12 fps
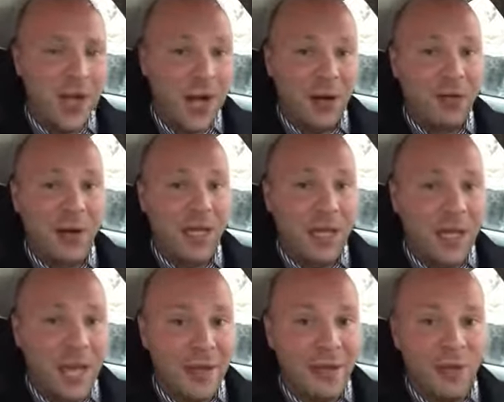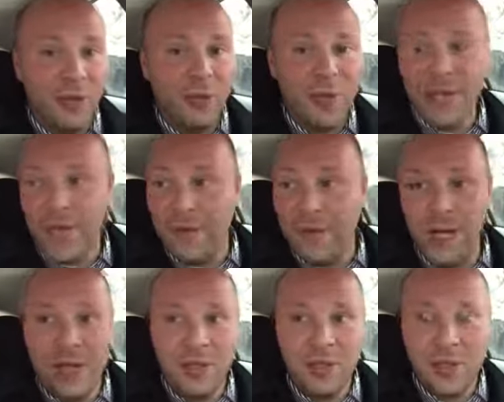I don't really like doing recap
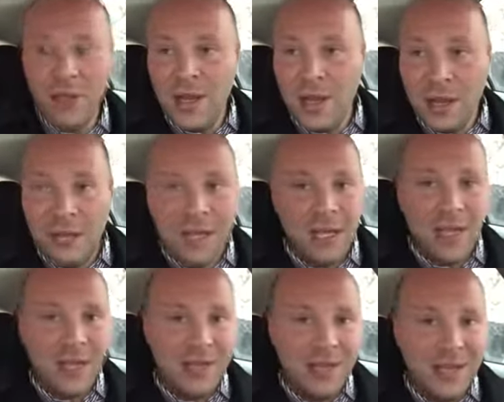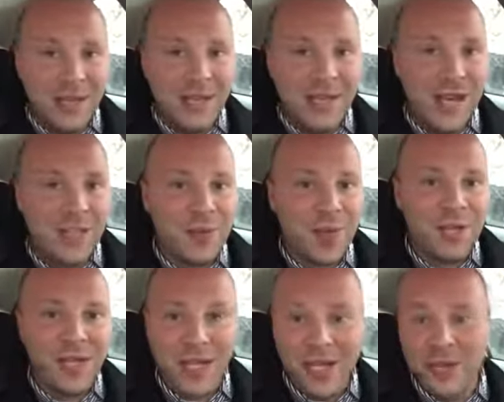videos because it's not
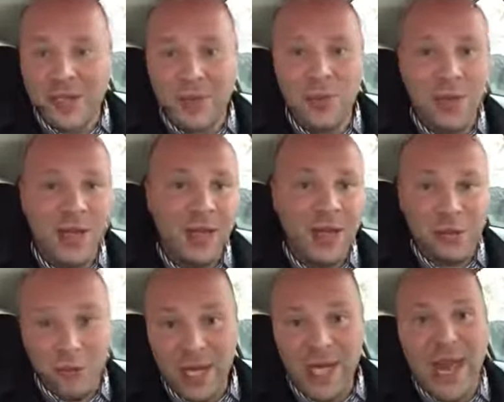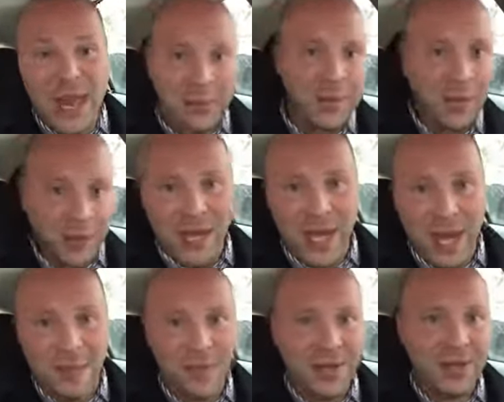spontaneous. I'm trying to like recapture what
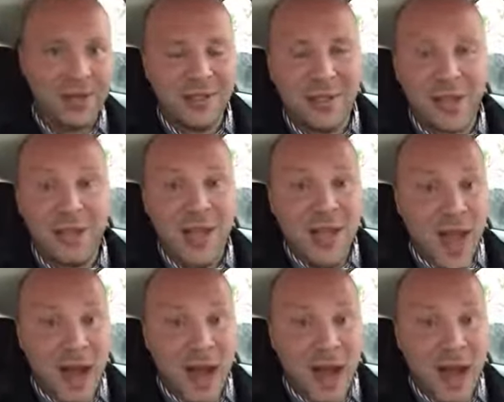happened and stuff.